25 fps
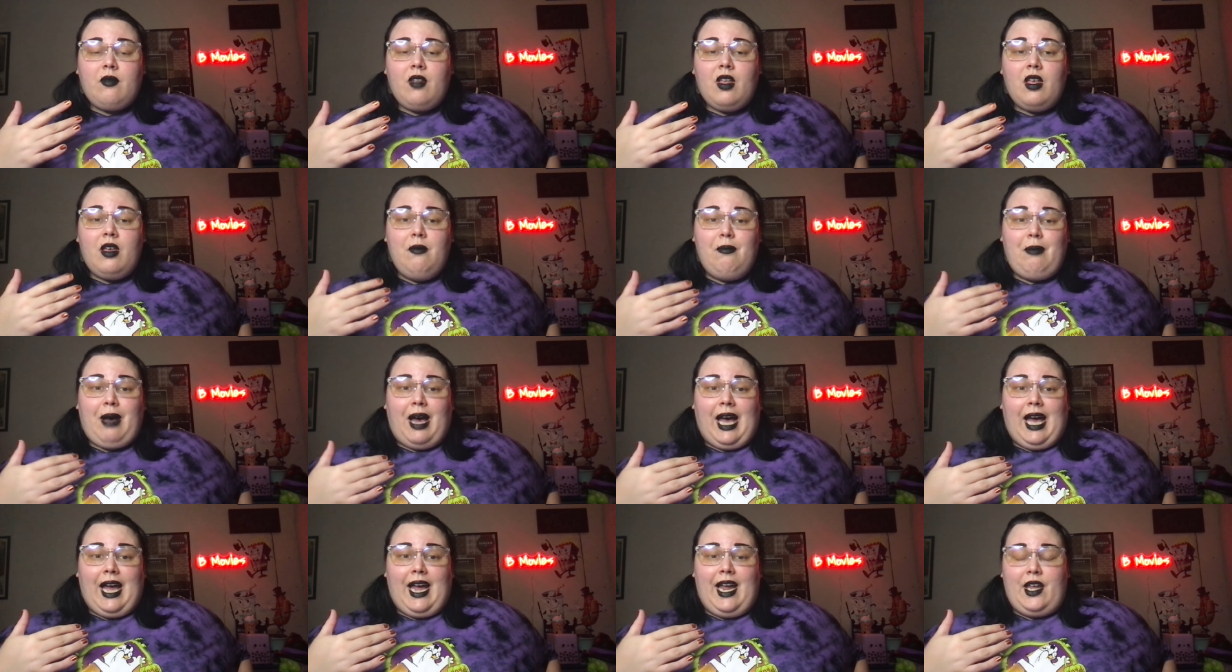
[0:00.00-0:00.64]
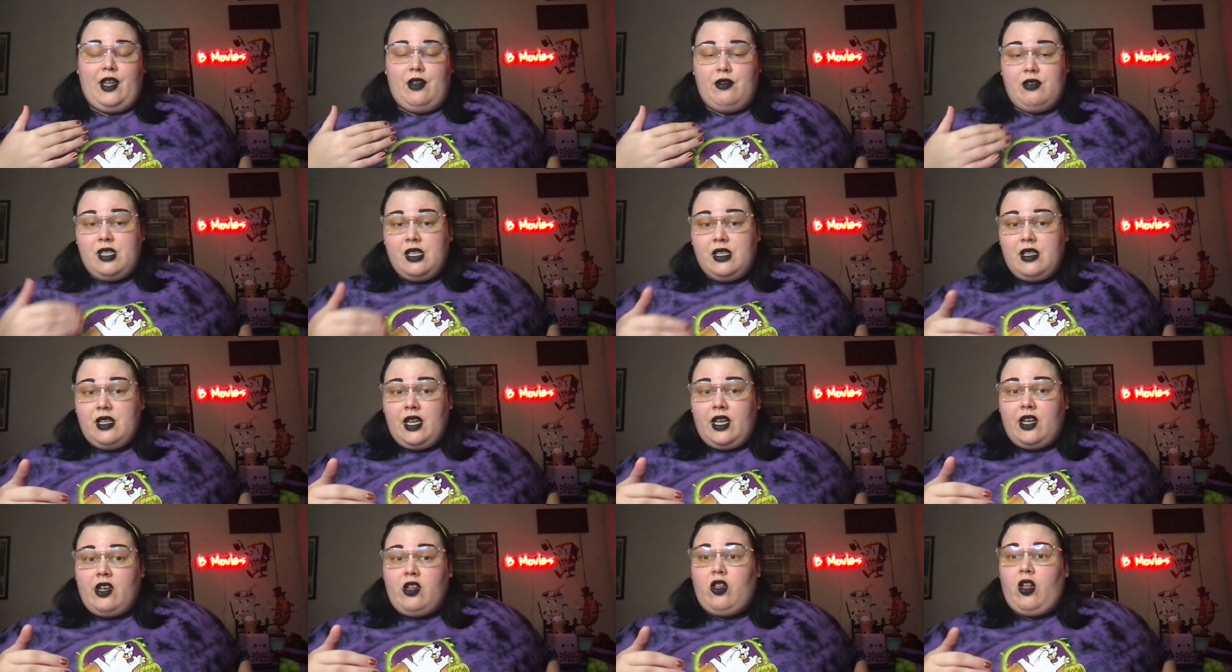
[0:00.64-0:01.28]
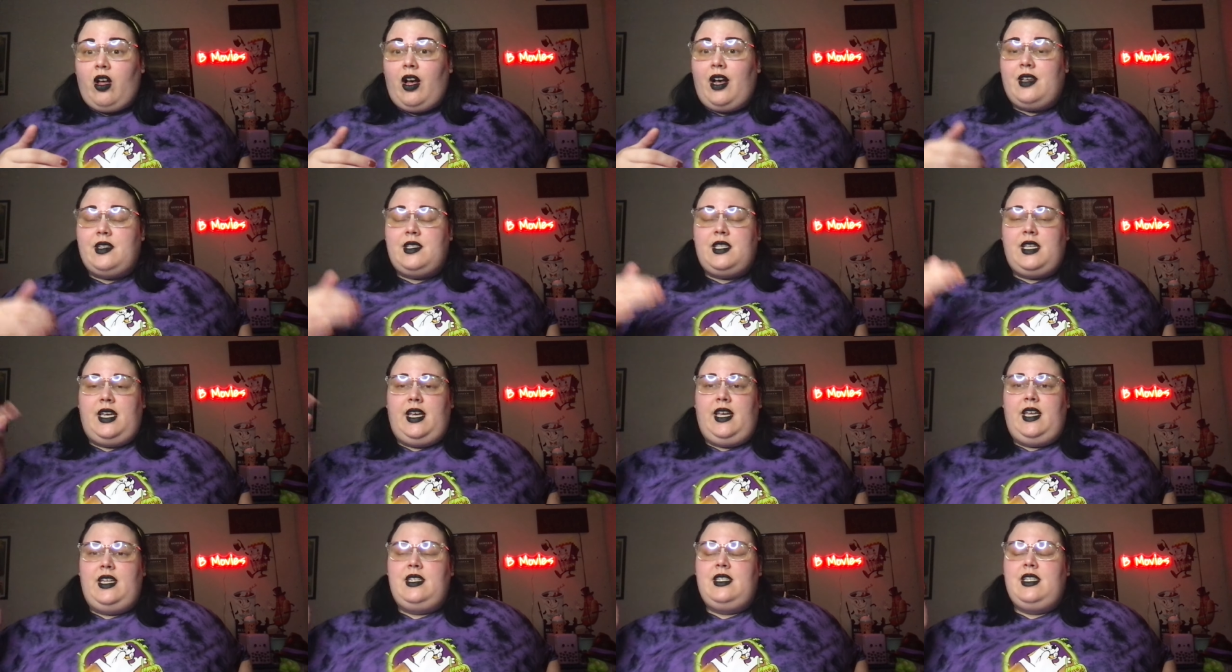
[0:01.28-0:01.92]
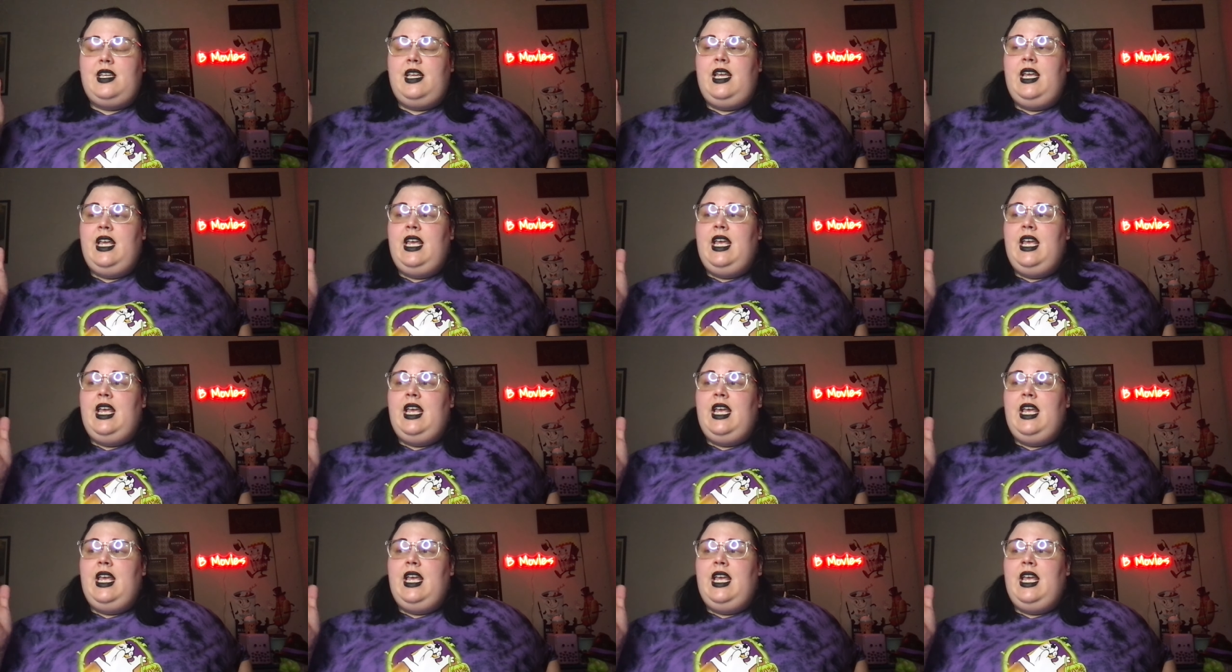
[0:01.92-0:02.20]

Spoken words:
my utility closet.